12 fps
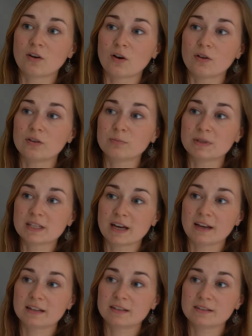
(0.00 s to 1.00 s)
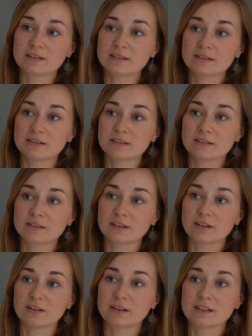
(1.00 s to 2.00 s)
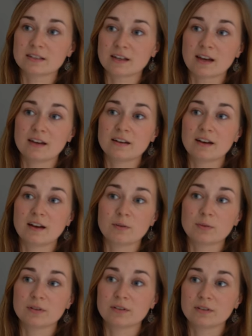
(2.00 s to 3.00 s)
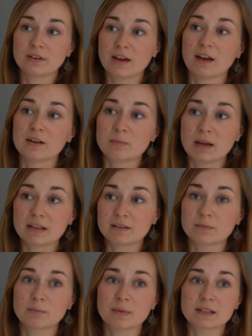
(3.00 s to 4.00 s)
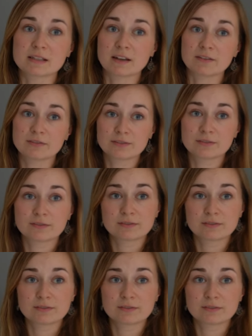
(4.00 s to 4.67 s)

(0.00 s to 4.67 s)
all the botanicals that are inside, I will hand make them myself.